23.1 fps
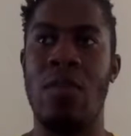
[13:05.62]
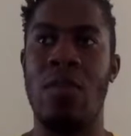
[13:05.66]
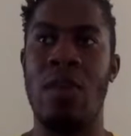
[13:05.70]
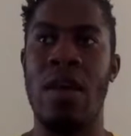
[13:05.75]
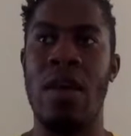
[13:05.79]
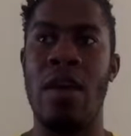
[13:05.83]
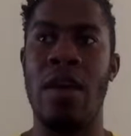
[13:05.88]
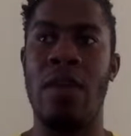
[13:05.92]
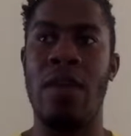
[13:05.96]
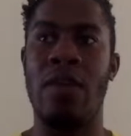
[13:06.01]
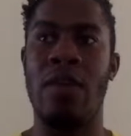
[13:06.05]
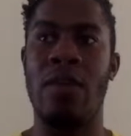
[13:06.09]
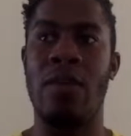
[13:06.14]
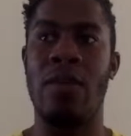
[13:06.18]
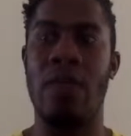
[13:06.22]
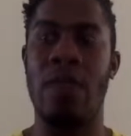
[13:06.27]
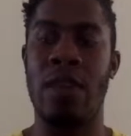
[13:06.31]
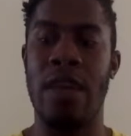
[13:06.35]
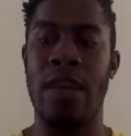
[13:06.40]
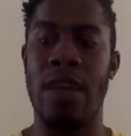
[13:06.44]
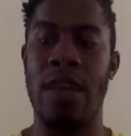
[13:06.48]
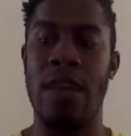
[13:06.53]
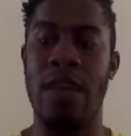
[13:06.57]
When
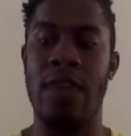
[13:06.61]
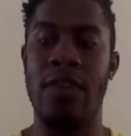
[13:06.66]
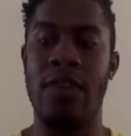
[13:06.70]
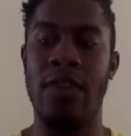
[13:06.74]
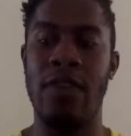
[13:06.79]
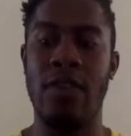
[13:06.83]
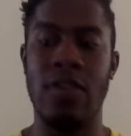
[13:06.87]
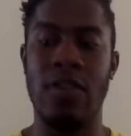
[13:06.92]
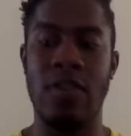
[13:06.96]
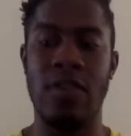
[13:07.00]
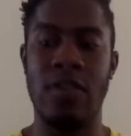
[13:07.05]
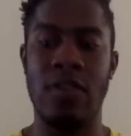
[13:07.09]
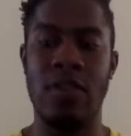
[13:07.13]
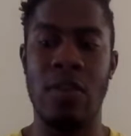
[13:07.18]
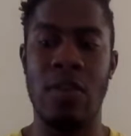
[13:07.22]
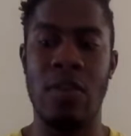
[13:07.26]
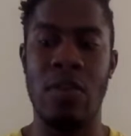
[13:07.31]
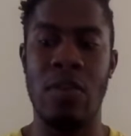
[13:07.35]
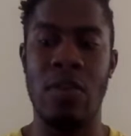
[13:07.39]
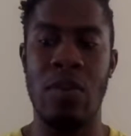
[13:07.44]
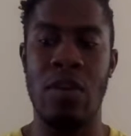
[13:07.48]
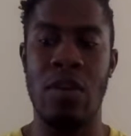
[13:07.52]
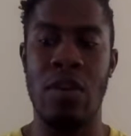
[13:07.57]
we get closer to
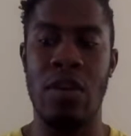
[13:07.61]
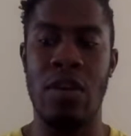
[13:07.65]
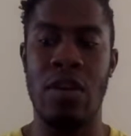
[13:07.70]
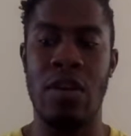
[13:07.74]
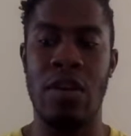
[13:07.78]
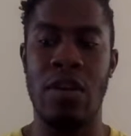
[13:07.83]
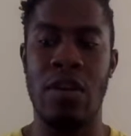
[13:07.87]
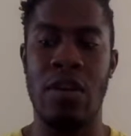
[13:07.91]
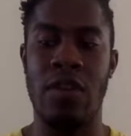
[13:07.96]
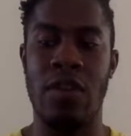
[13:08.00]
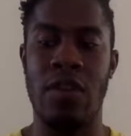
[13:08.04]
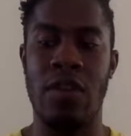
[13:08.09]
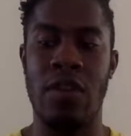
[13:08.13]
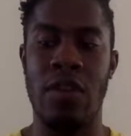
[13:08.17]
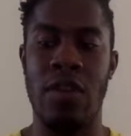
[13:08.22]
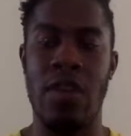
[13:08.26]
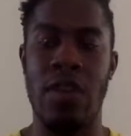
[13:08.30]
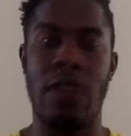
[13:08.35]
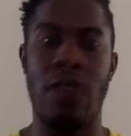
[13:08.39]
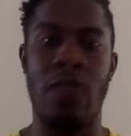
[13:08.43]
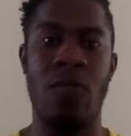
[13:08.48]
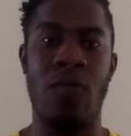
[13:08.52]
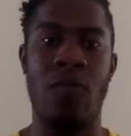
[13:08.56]
summer, there's
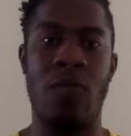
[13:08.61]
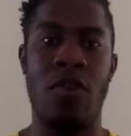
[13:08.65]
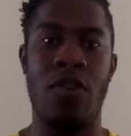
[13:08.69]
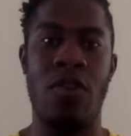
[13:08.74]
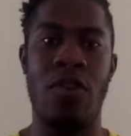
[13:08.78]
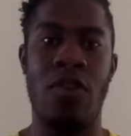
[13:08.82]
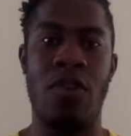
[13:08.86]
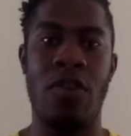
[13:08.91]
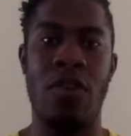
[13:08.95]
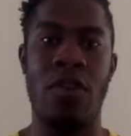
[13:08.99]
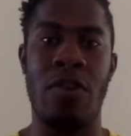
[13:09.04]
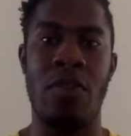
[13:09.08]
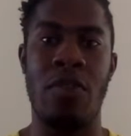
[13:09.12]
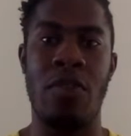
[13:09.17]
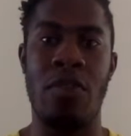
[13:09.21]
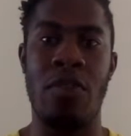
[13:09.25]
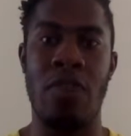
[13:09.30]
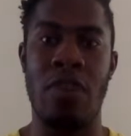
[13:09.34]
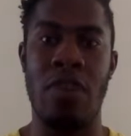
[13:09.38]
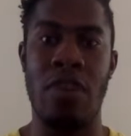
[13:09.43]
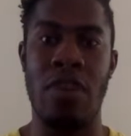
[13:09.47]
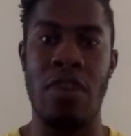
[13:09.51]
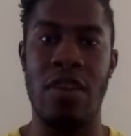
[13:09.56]
less water
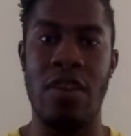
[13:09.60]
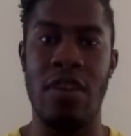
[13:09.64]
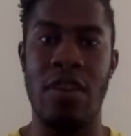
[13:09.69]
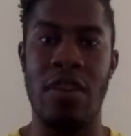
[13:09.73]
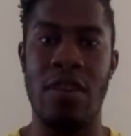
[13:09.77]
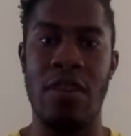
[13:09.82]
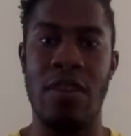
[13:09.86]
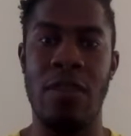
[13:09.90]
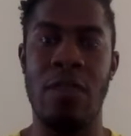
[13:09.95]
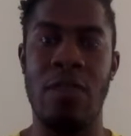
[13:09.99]
abundant,